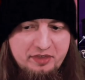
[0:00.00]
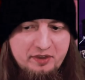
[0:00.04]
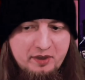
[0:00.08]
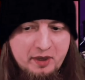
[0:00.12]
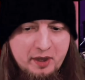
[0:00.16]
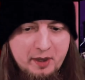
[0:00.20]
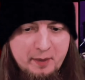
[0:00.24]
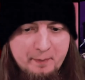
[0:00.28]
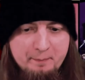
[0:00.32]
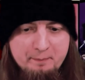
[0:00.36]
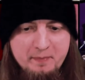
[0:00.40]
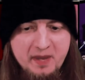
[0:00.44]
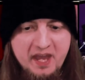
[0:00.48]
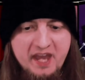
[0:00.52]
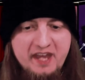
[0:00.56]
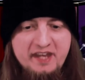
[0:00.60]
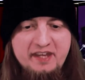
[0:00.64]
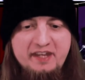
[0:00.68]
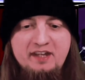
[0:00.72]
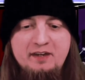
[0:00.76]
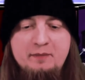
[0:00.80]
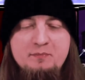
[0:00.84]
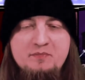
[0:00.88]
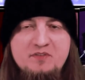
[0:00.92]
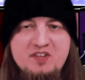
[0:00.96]

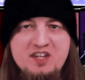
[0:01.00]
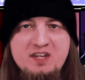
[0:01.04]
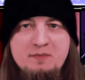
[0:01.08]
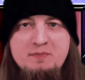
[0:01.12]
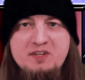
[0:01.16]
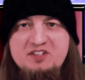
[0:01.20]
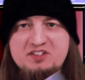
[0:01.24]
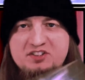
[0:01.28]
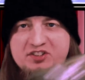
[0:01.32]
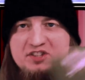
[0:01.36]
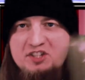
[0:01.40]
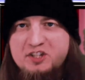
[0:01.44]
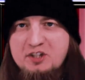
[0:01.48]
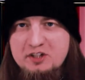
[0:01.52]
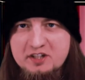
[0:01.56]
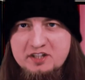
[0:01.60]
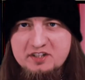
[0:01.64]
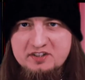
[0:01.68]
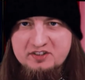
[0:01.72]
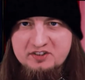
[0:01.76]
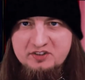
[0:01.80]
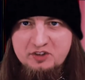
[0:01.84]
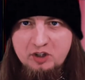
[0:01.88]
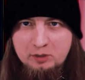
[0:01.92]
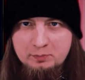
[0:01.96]
Mayhem, De
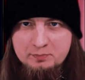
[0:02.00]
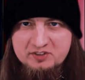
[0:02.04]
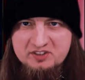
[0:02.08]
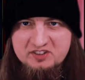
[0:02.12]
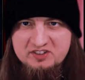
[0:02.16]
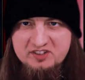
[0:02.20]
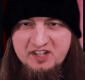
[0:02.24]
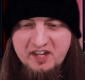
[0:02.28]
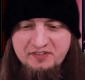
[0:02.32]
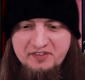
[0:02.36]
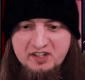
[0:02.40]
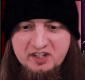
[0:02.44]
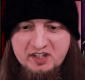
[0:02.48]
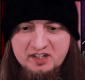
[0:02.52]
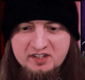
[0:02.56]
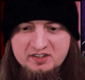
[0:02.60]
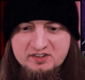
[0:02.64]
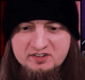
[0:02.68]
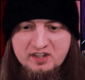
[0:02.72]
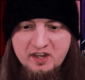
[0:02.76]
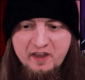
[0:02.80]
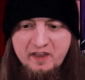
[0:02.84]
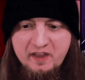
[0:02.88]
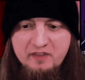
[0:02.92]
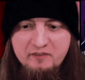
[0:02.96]
Mysteriis Dom Sathanas
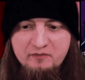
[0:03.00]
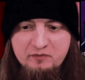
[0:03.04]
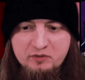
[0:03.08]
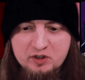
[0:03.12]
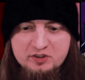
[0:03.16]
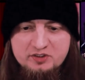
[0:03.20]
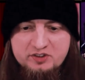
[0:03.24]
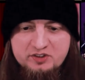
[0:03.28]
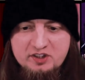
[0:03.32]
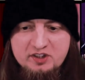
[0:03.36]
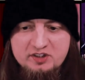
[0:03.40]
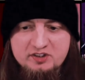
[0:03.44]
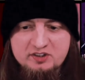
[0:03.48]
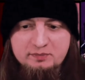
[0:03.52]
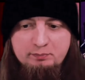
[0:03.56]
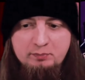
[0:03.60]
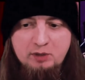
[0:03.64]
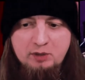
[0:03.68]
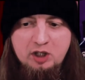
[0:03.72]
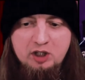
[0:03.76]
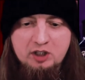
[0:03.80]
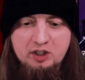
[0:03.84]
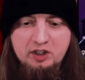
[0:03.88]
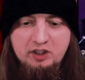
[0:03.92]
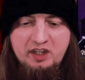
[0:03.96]
versus
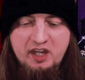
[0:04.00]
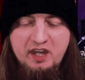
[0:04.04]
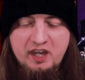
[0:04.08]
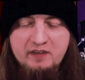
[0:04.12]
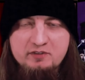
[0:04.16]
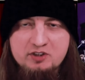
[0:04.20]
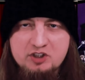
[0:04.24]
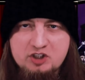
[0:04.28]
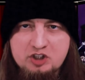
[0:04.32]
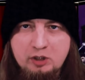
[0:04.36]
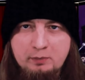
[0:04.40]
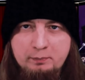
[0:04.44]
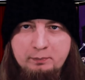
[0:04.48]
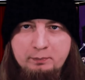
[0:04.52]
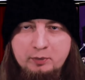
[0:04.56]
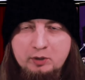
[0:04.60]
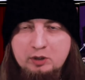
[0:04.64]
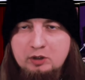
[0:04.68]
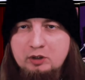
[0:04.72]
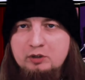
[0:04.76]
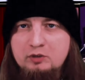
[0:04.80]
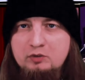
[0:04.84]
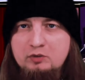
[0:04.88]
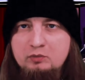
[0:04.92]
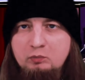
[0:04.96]
Marduk. Heaven shall
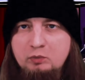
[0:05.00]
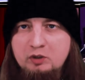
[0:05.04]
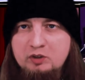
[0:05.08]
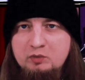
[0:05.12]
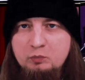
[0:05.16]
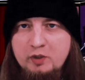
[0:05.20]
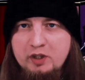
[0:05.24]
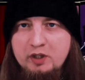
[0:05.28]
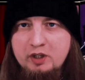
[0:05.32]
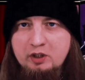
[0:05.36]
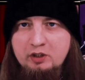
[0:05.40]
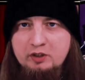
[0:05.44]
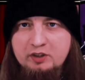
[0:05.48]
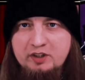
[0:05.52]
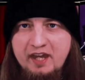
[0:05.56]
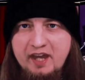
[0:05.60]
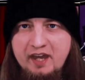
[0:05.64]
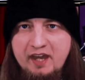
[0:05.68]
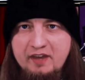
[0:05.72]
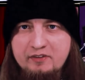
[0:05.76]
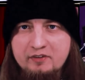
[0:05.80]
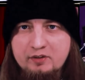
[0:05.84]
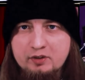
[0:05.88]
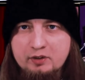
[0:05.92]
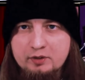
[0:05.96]
burn when we are
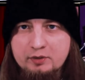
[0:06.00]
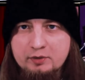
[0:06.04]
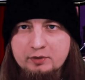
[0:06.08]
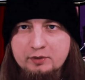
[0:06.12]
gathered.